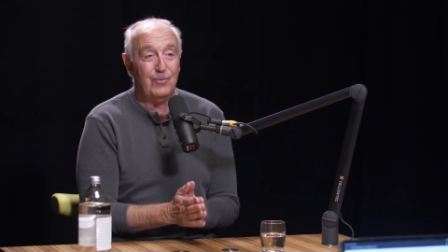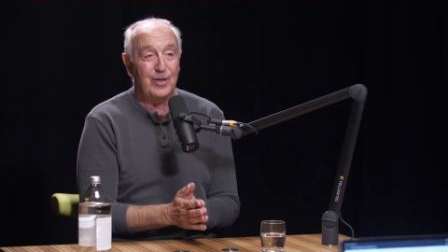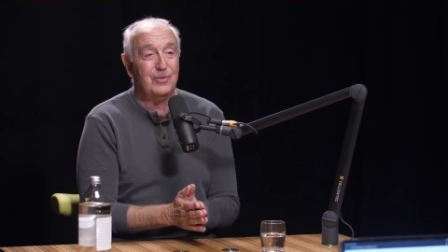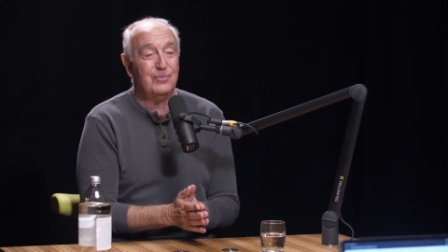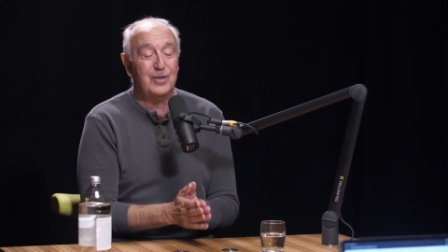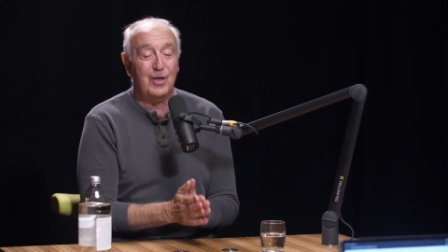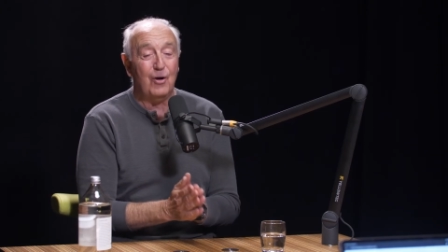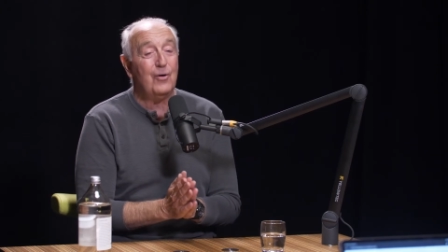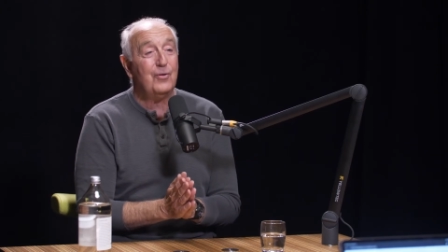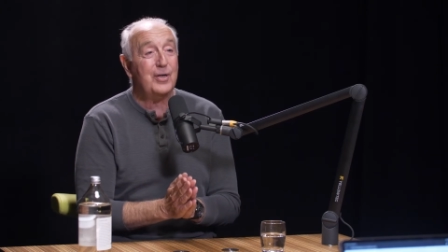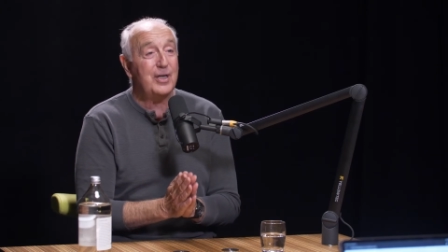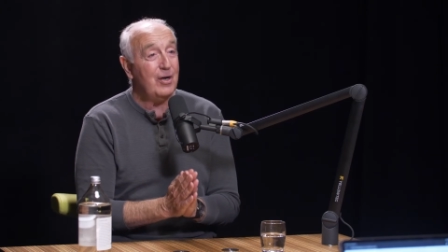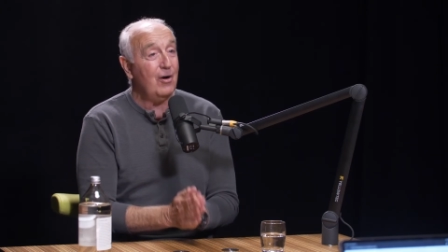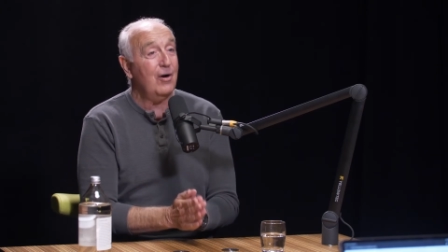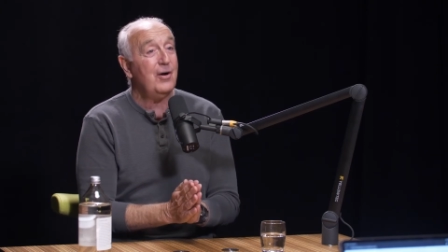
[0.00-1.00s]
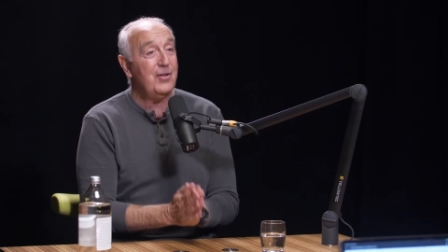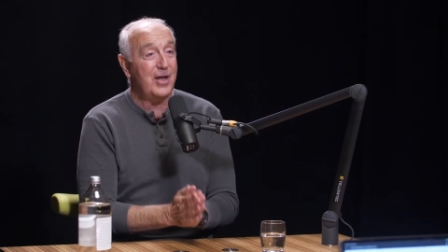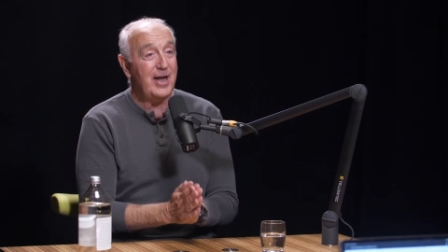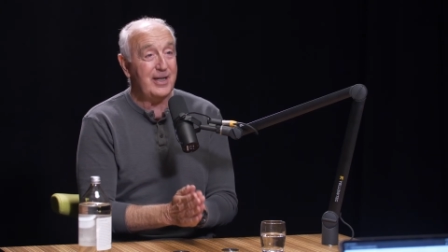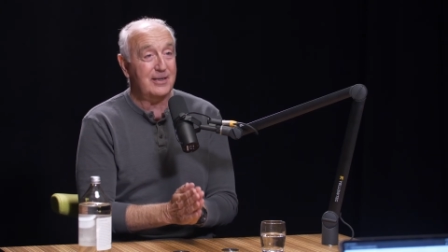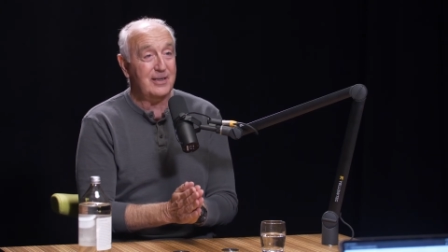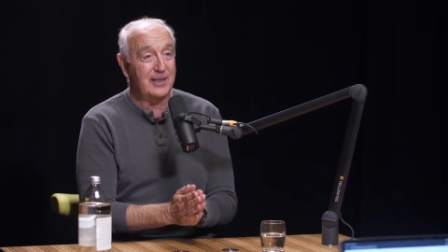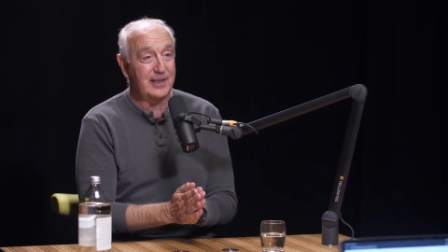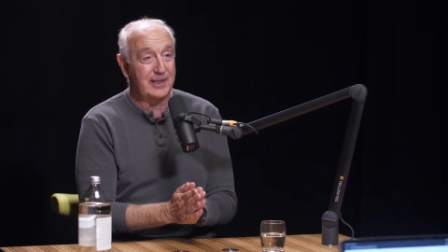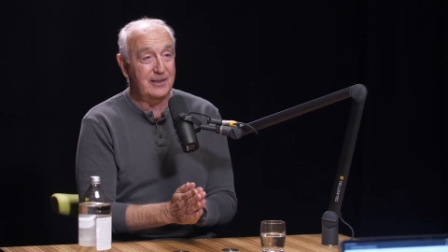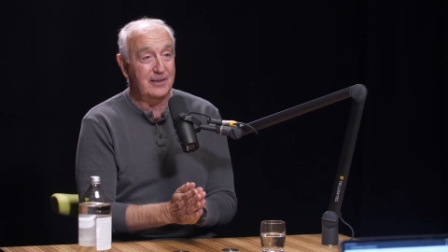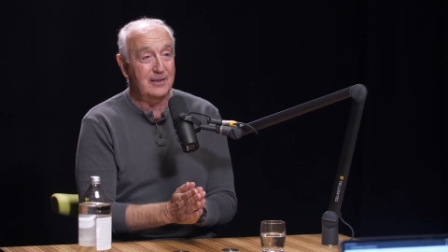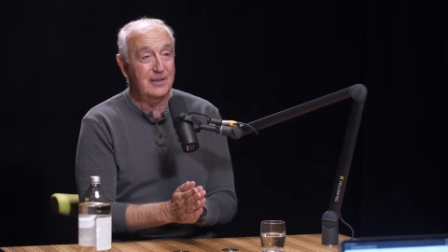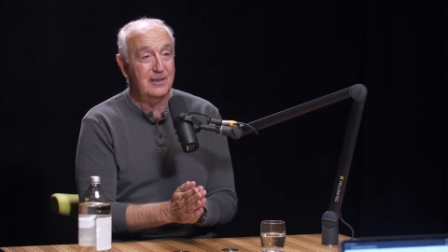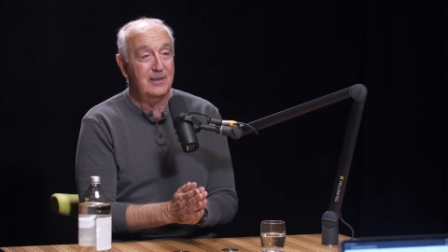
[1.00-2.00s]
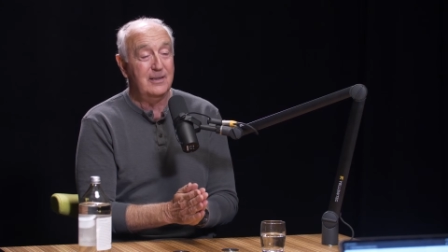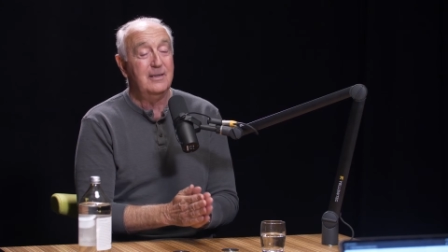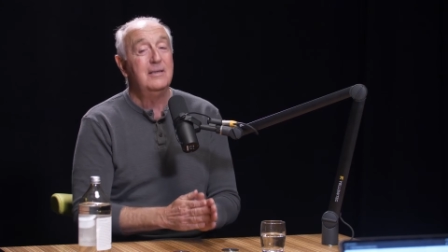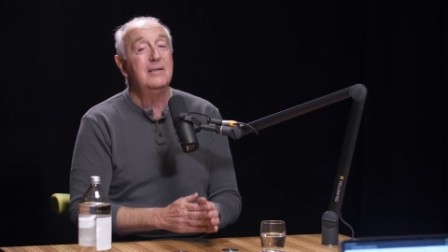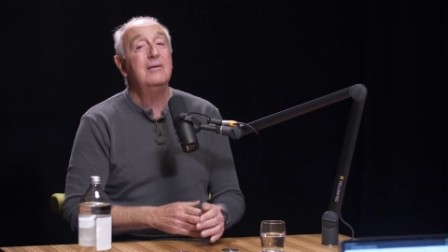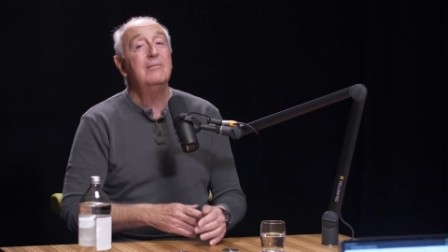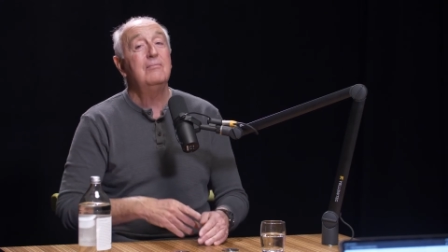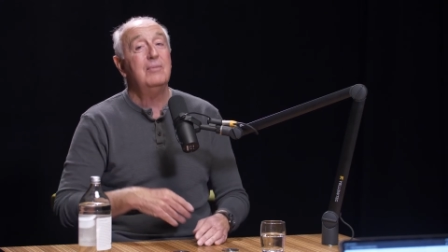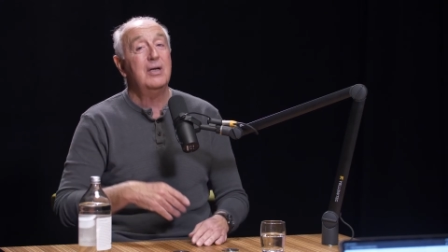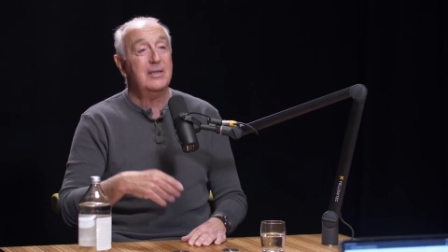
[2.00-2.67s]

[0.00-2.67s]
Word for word: We we already are that thing, mm-hmm.